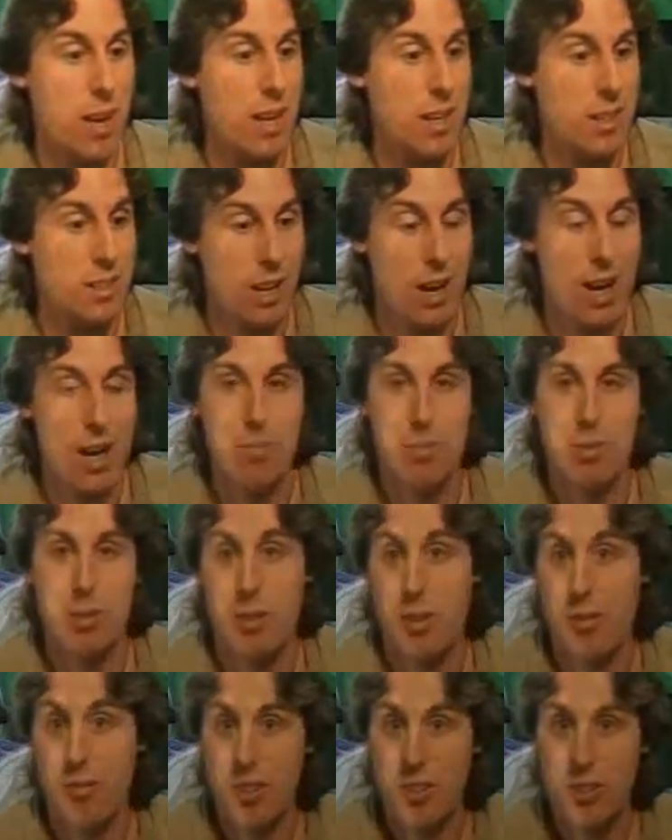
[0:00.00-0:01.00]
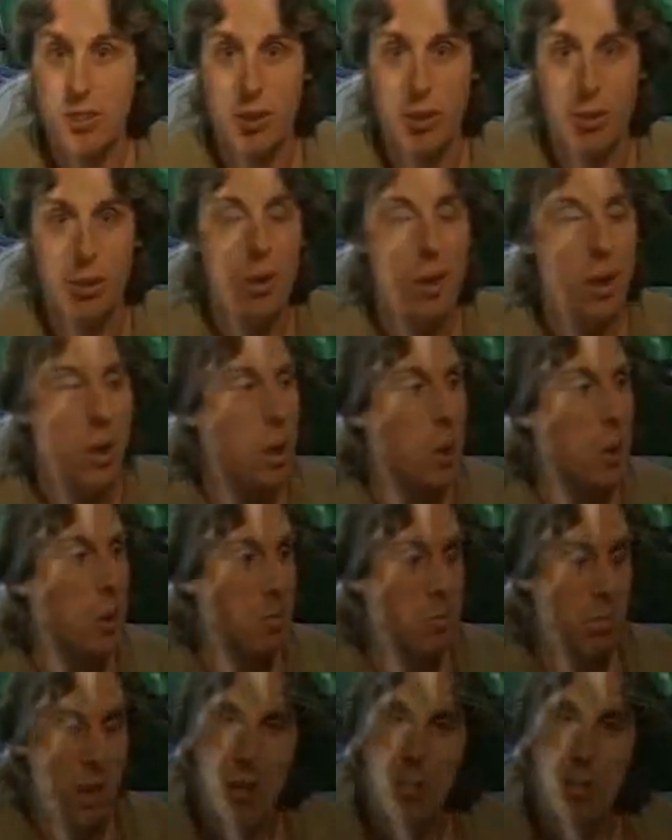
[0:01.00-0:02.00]
at times in the physical.
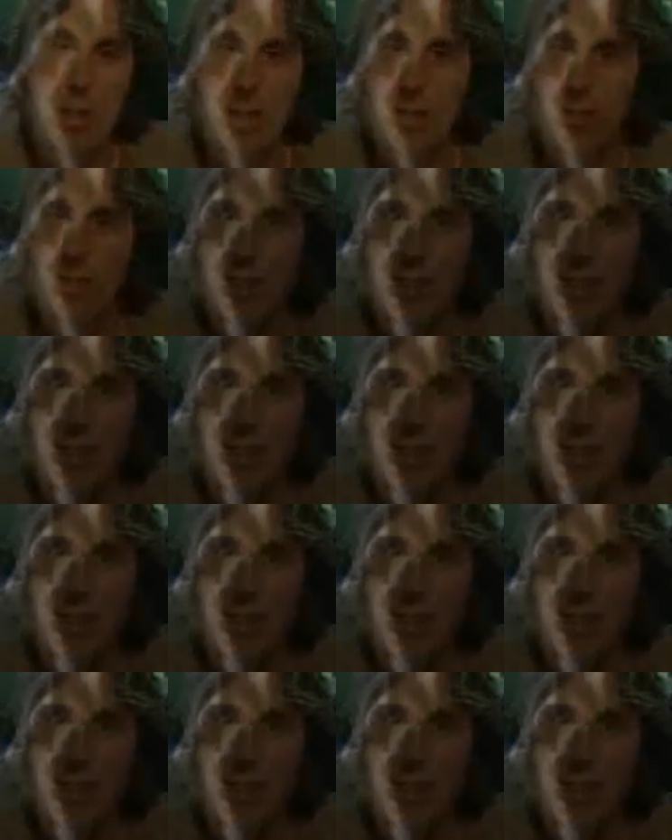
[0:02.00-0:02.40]
Maybe